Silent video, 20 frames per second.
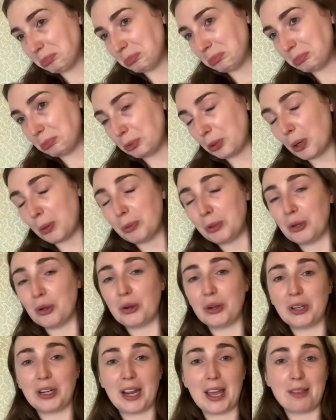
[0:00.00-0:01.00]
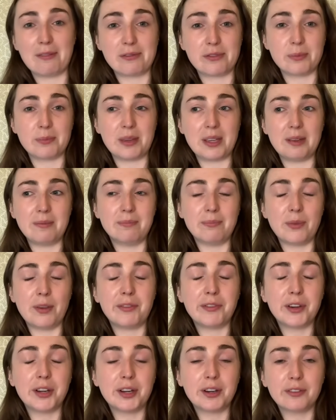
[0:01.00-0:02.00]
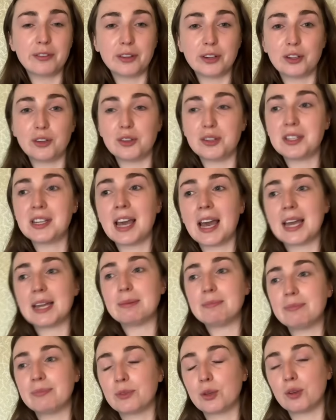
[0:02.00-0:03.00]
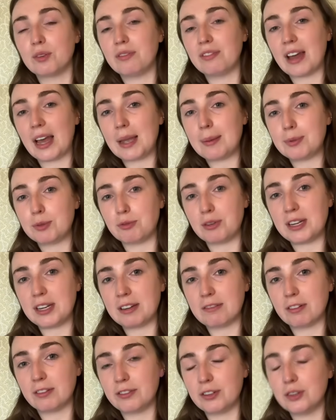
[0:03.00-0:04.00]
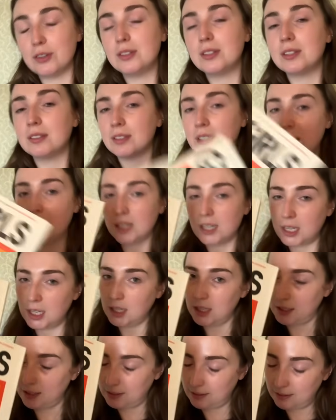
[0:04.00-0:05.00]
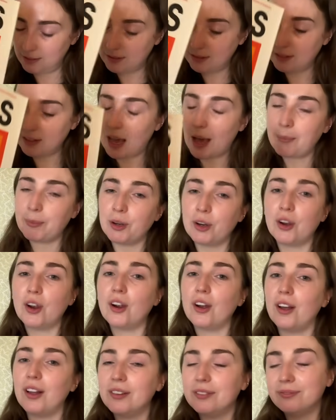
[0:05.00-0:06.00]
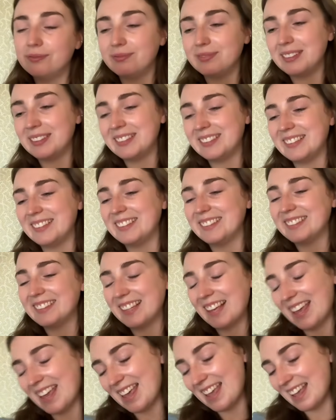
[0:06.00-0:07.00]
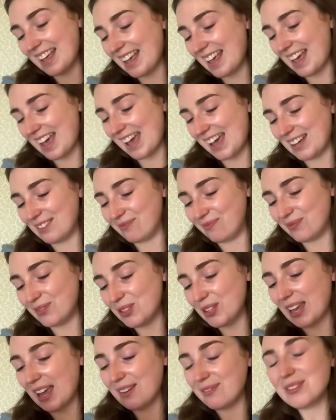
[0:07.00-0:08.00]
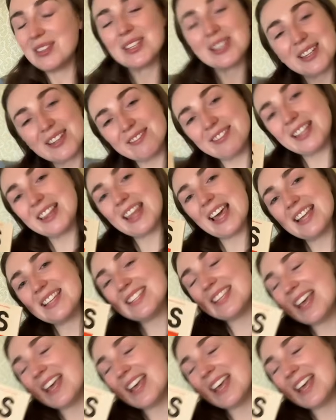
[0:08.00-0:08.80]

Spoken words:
probably not going to get it from me. If you're here for good time, good vibes reading reviews, I'm your girl. So yeah, I'm just going to read this,